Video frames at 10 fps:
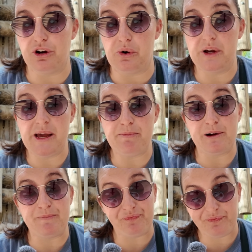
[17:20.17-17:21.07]
Dole Whip
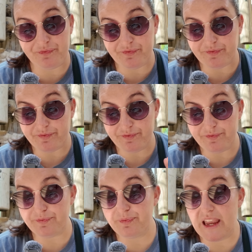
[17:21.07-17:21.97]

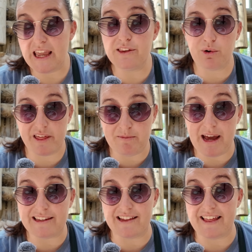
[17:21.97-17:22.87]
is one of the
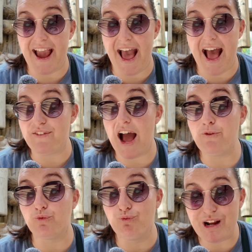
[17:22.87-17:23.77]
best that they have. I
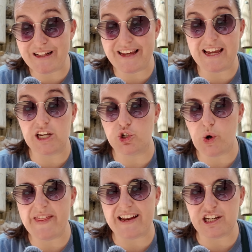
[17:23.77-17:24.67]
really
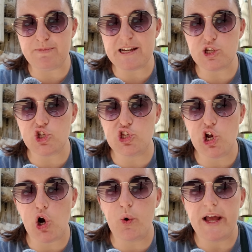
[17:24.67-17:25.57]
enjoy that just because it's
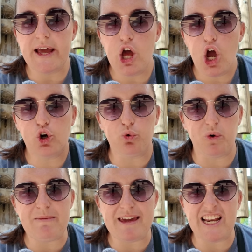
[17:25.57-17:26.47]
so
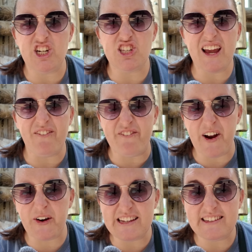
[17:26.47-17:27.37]
creamy and just like a
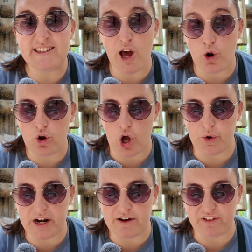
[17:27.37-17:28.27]
very subtle
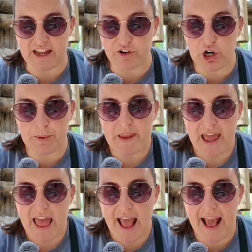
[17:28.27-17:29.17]
coconut flavor.
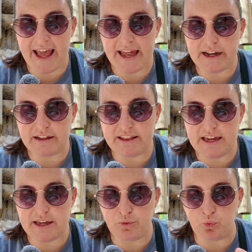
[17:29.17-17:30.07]
And
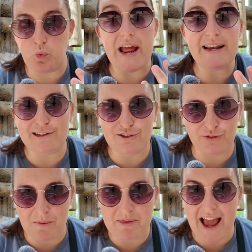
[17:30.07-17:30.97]
the wetness
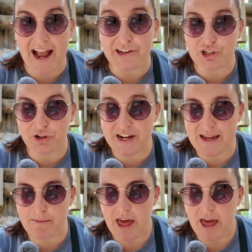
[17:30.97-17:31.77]
from the ice cream